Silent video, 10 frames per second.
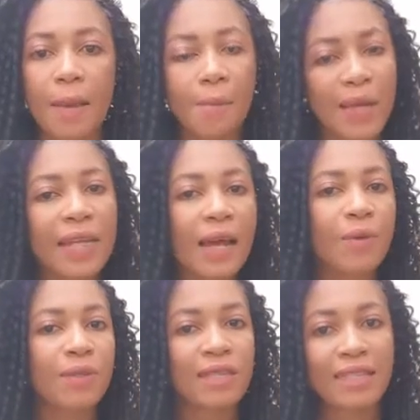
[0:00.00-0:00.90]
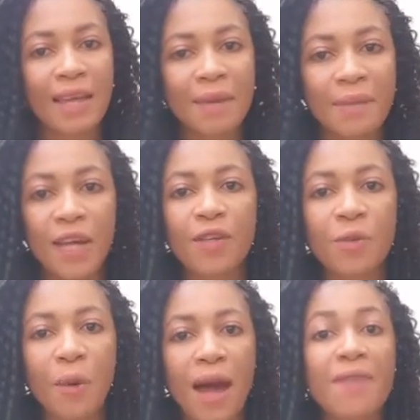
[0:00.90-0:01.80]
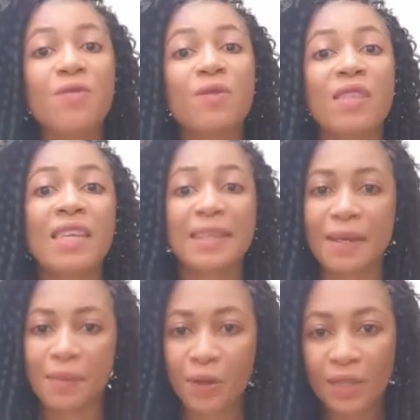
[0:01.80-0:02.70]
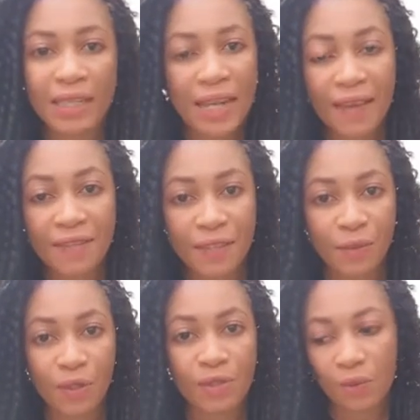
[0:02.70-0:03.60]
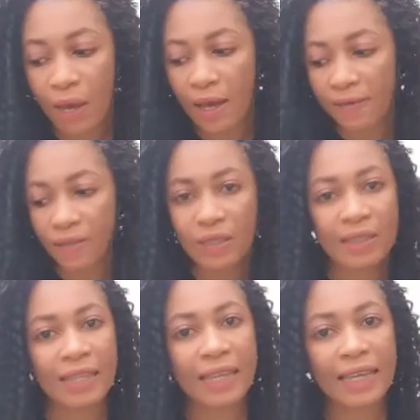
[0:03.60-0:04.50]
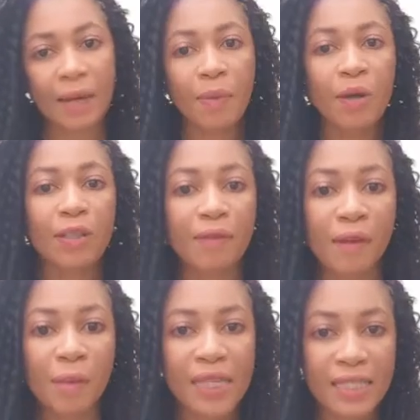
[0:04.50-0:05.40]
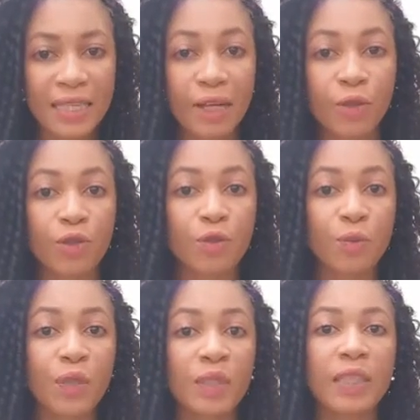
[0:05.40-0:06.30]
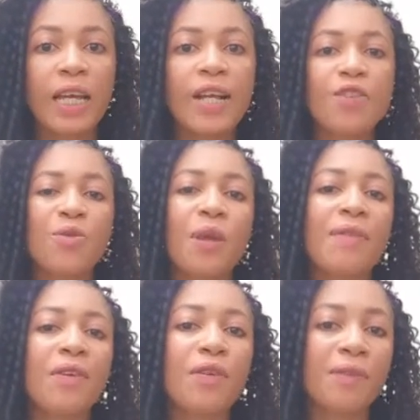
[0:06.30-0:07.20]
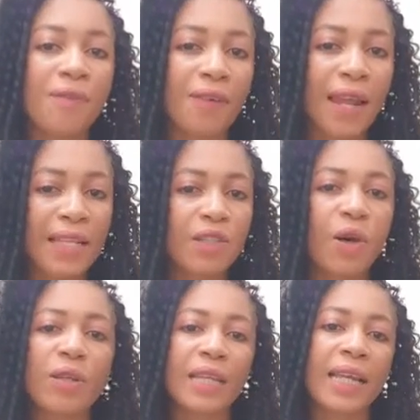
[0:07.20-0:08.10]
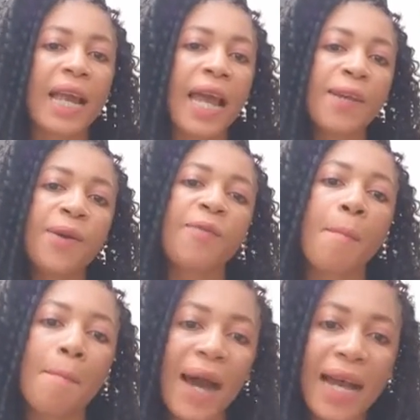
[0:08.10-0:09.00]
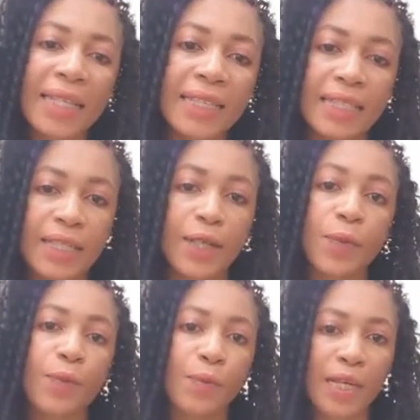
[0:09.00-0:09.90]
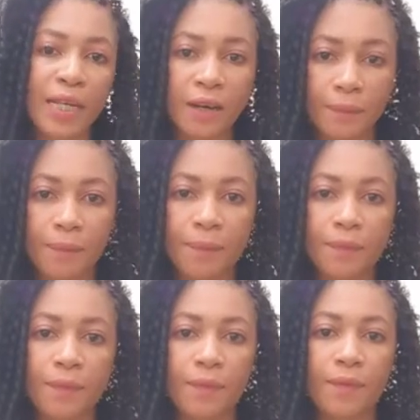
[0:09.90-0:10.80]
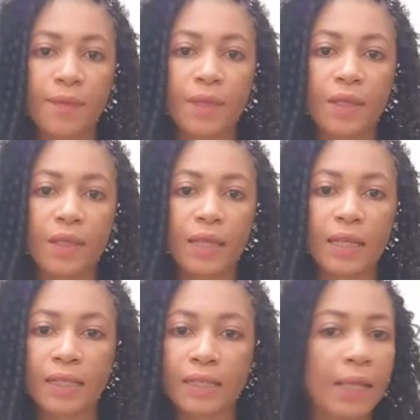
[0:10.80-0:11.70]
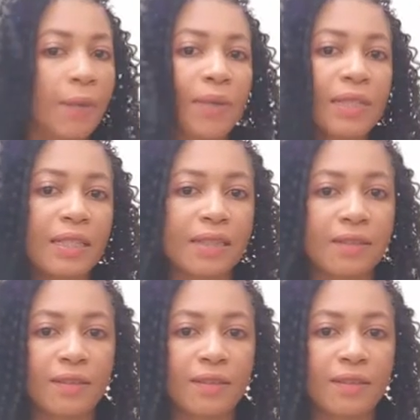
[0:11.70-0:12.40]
But that was a time that they will have to think about the lives they want to have, to think about the families they are going to build, to even reflect on the kind of man they will become. That was it.